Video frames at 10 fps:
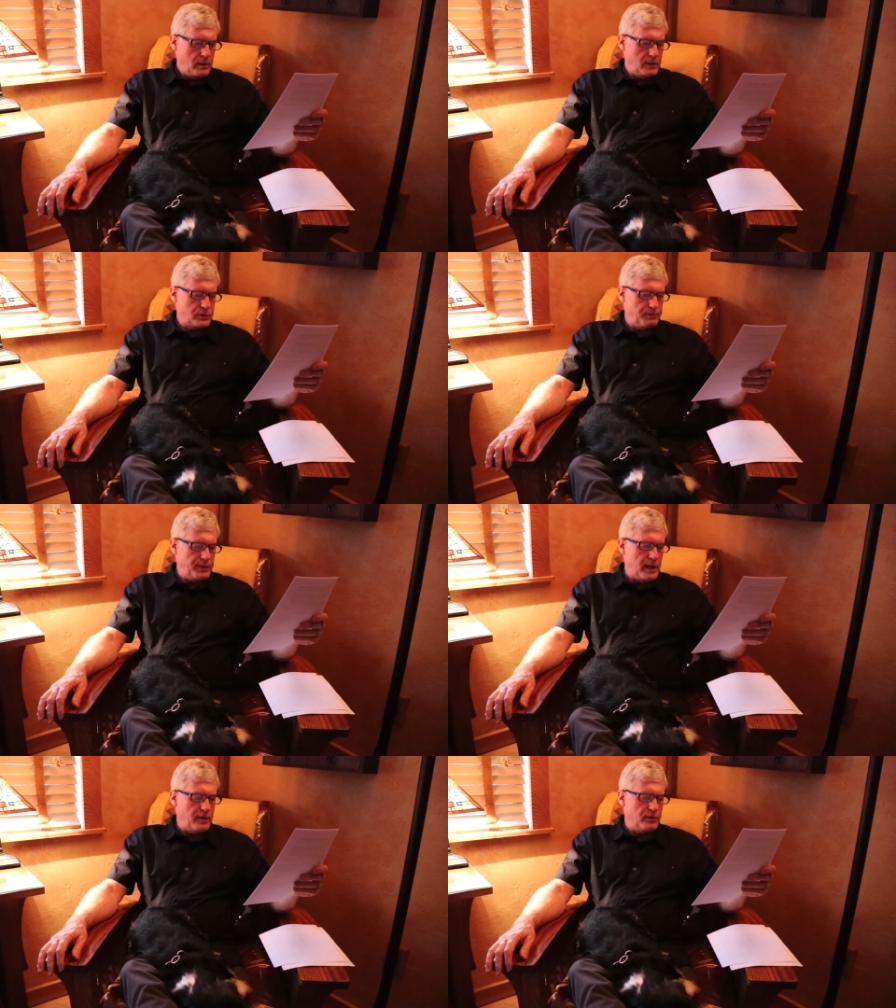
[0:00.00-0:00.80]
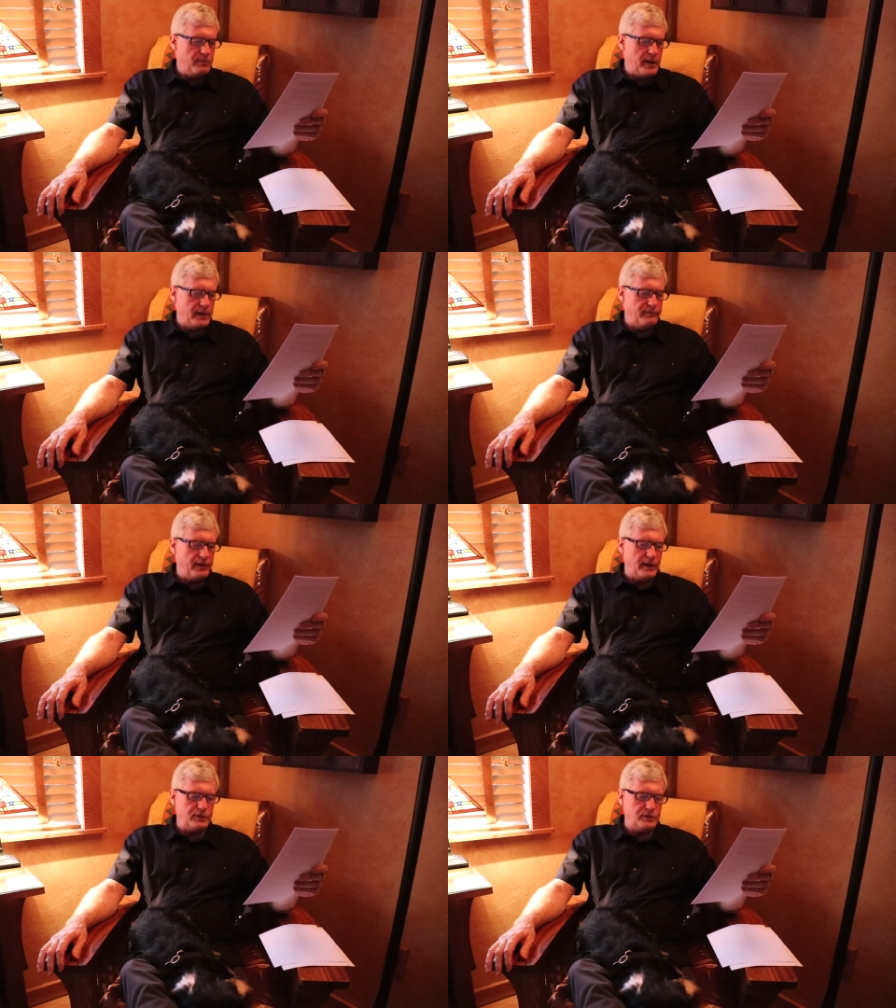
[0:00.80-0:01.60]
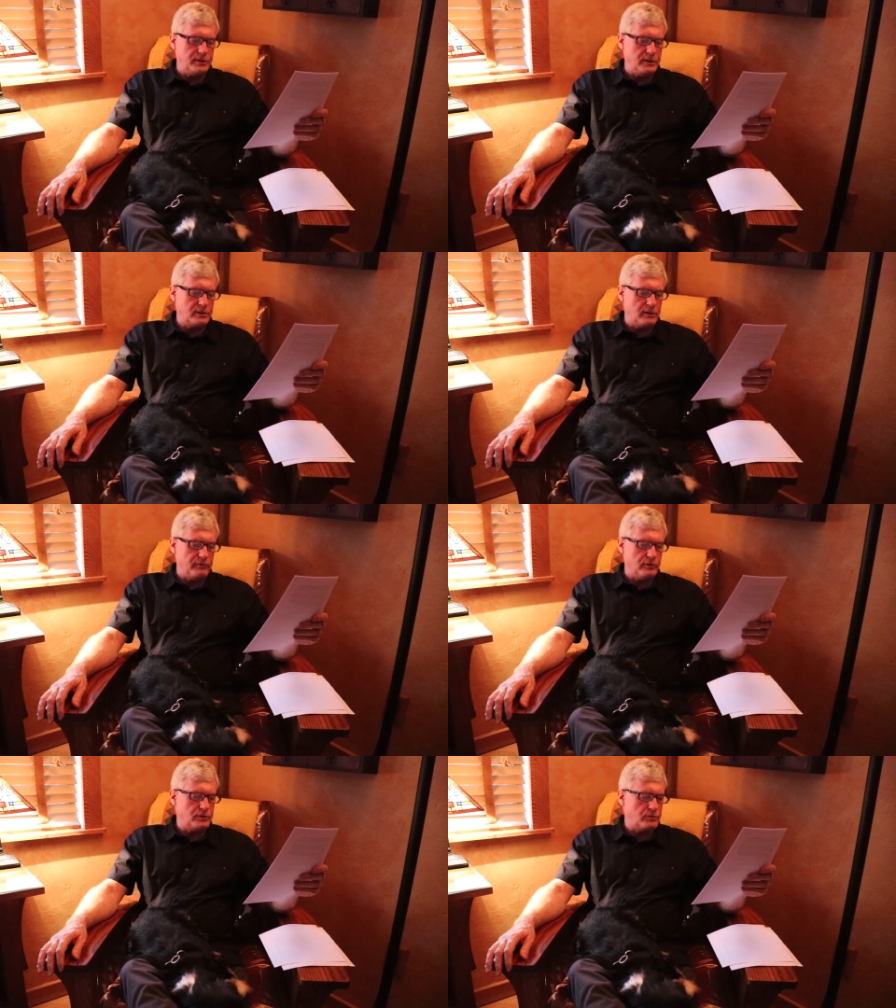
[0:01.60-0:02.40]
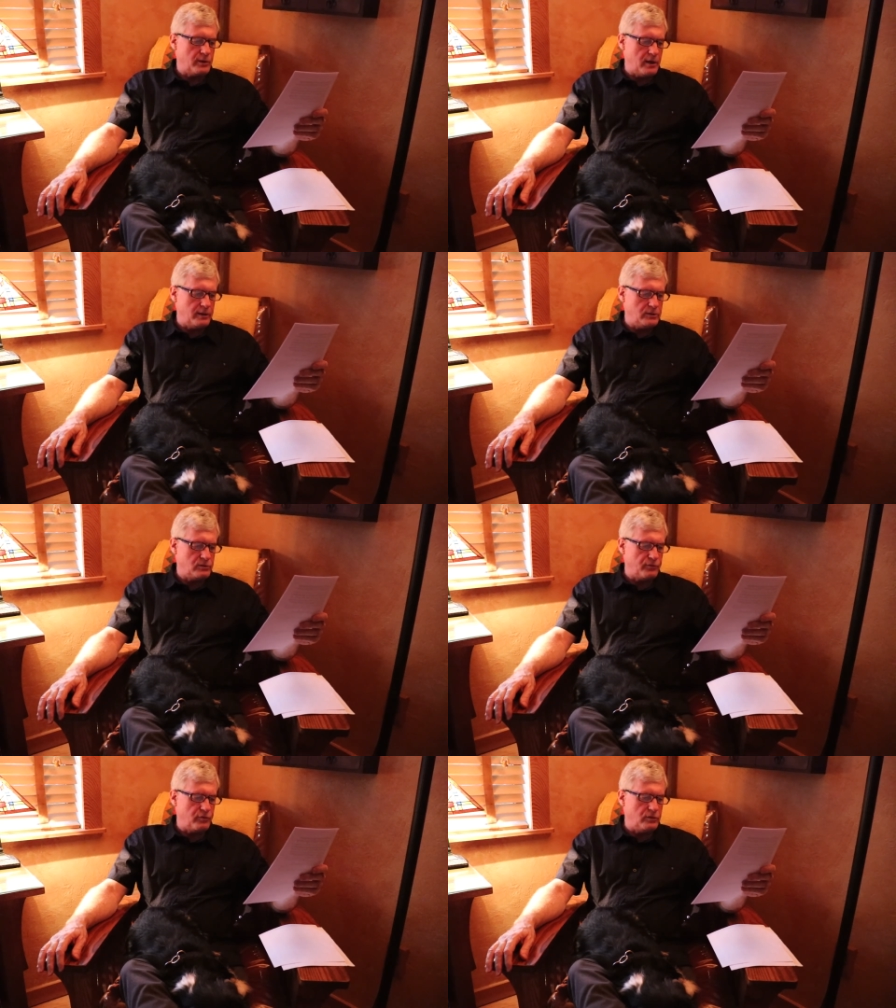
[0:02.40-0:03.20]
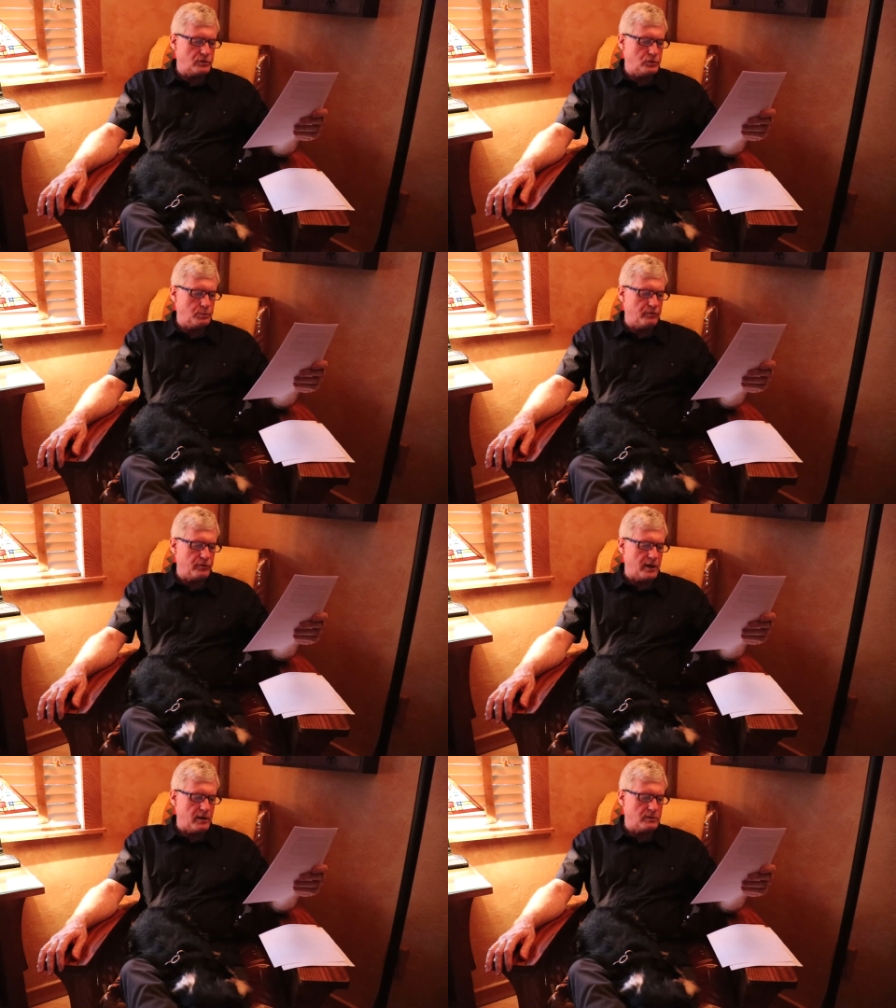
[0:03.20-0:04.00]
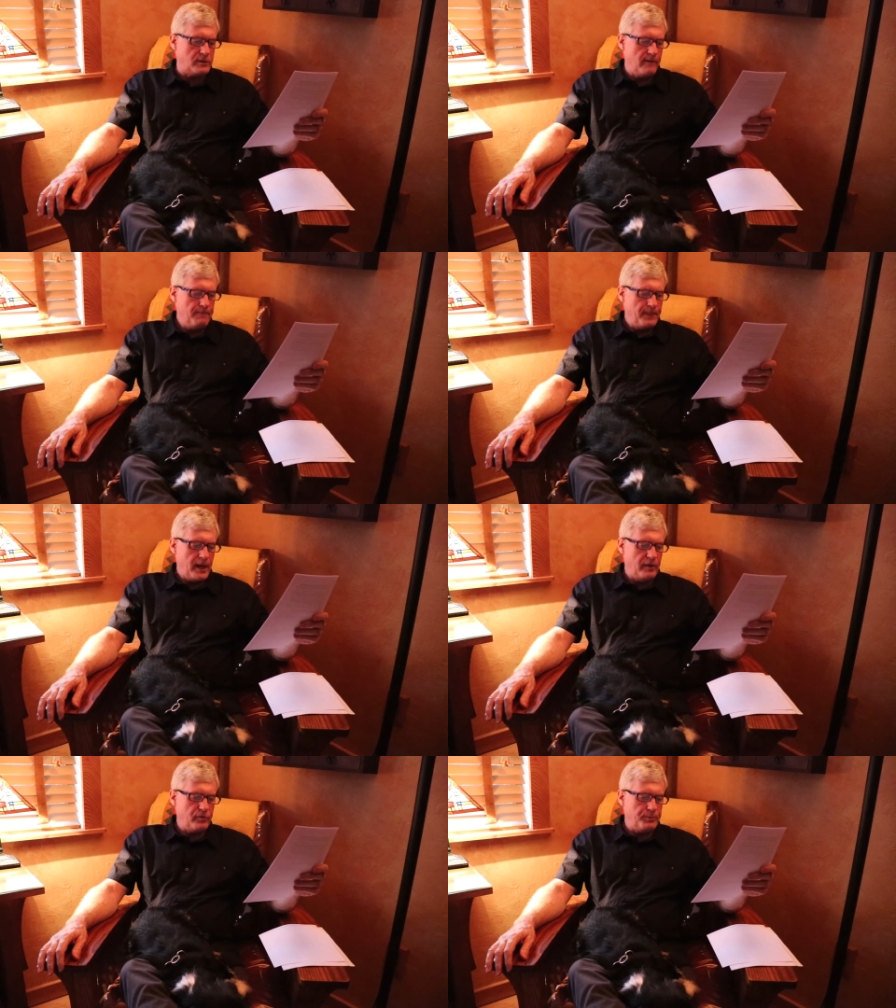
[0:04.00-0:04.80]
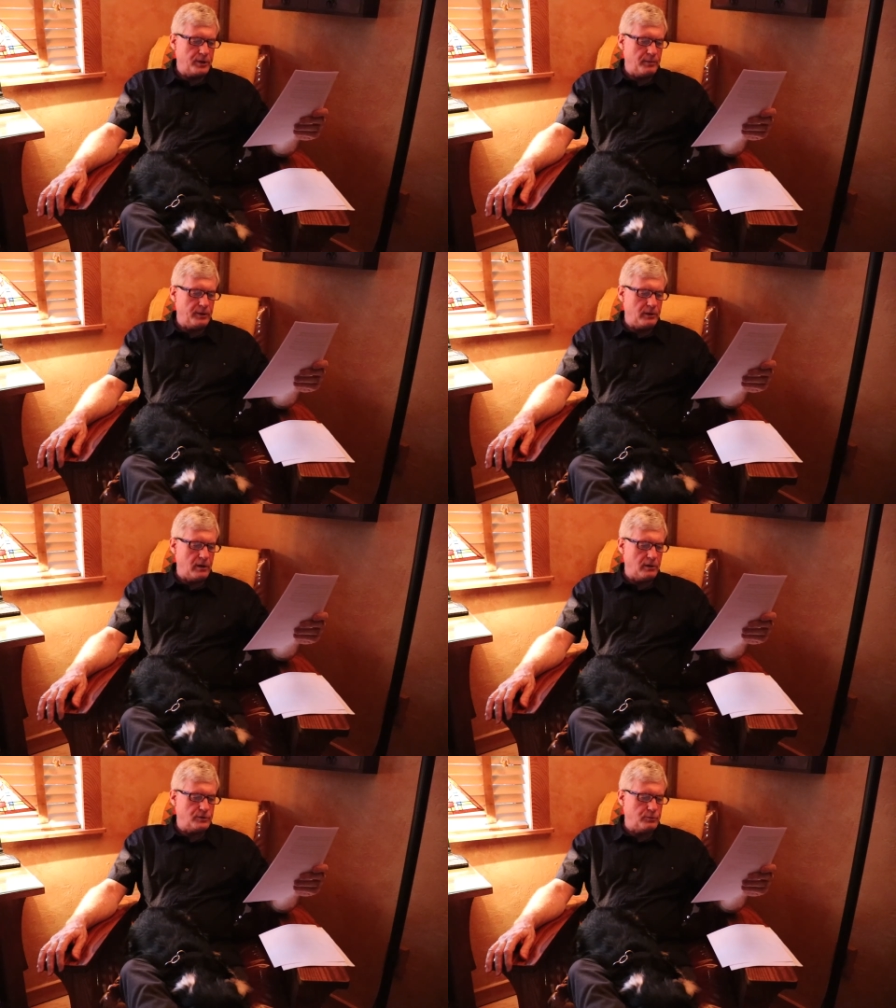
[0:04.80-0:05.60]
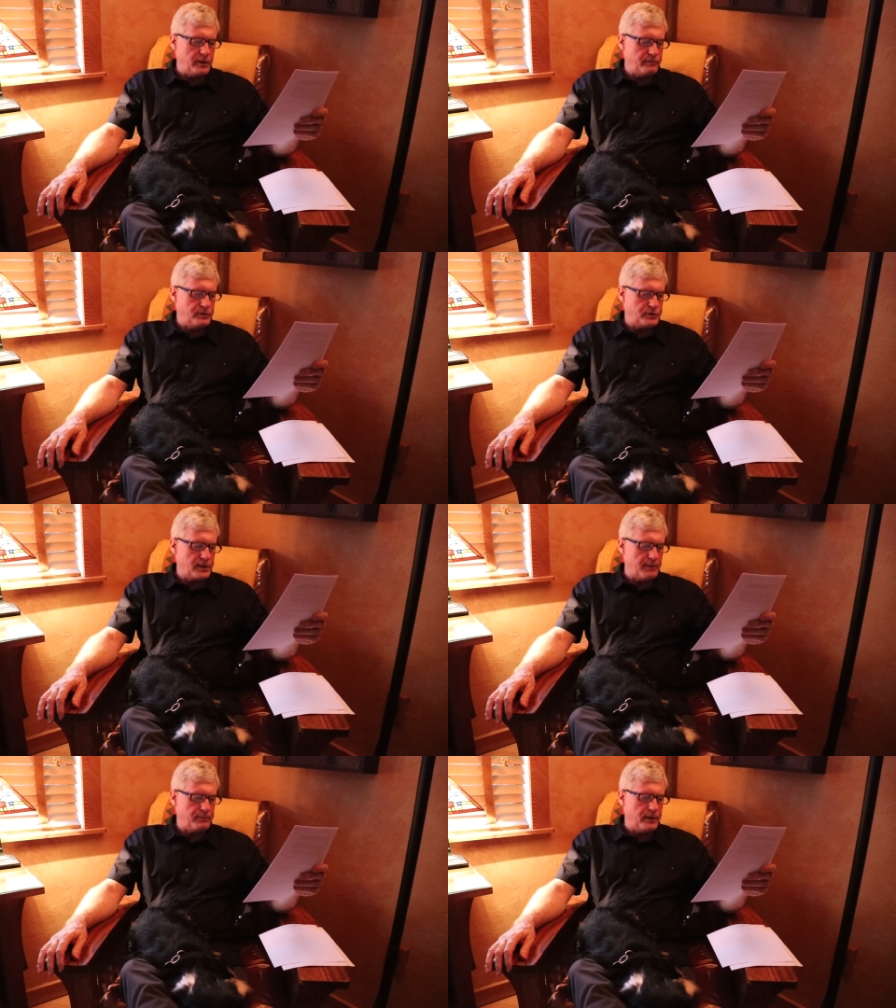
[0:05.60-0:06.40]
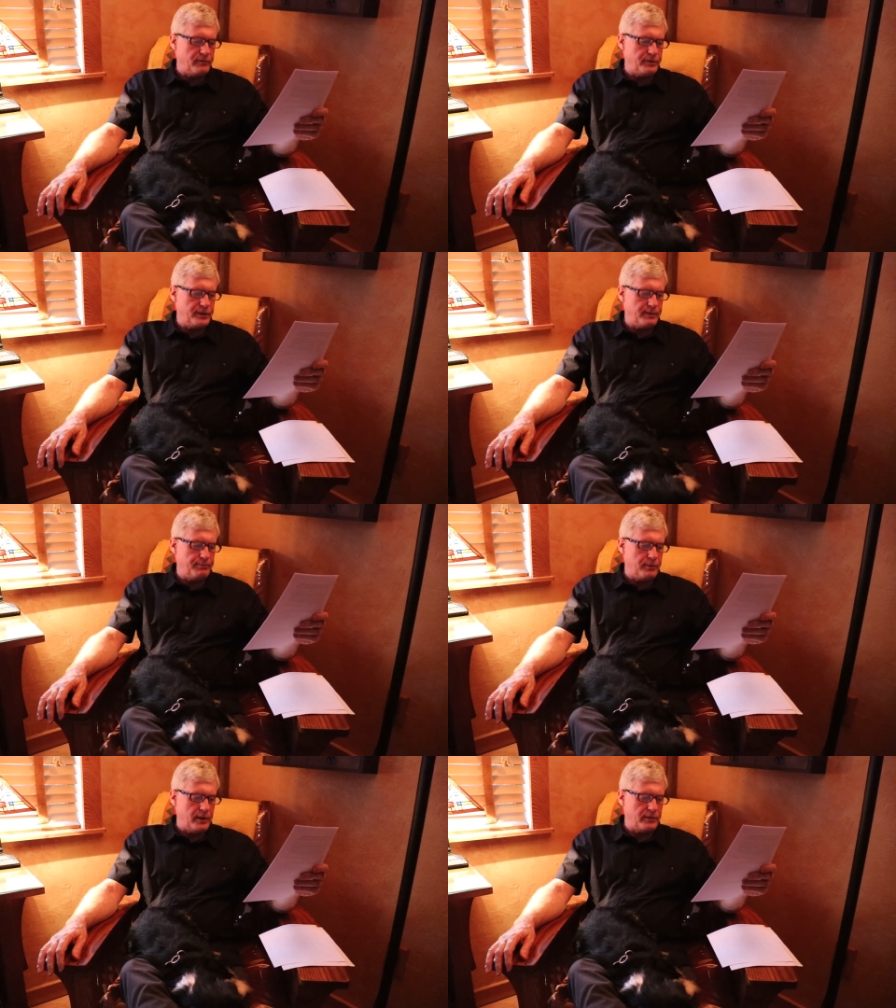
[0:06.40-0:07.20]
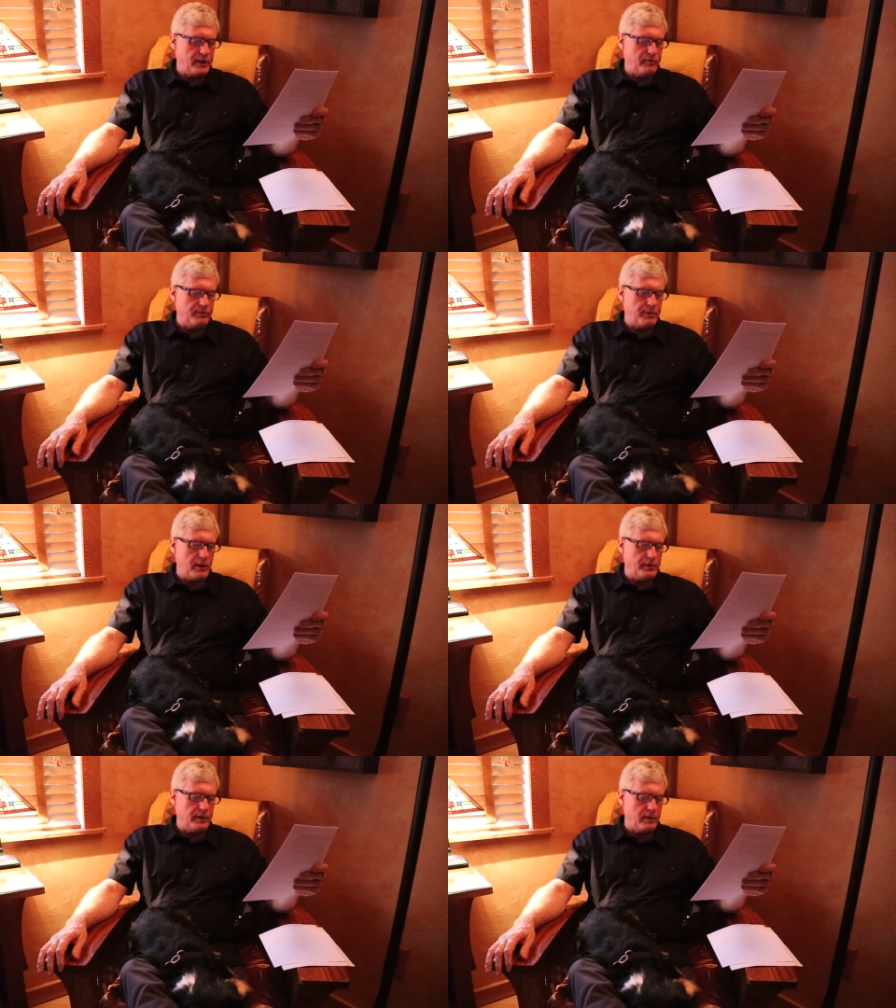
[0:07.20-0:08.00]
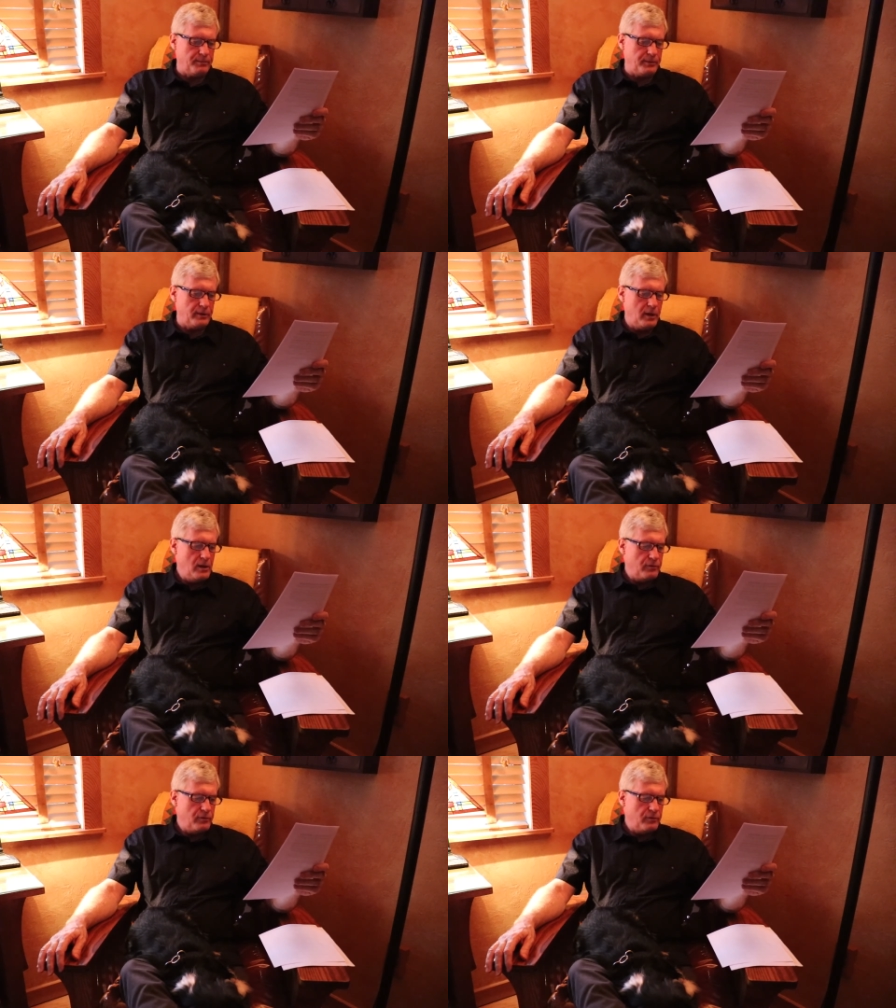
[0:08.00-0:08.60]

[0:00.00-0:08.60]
As to be on her mind of anxiousness of her surroundings, the front stoop of her house ever becoming larger with every step and every deep breath and every pounding heartbeat.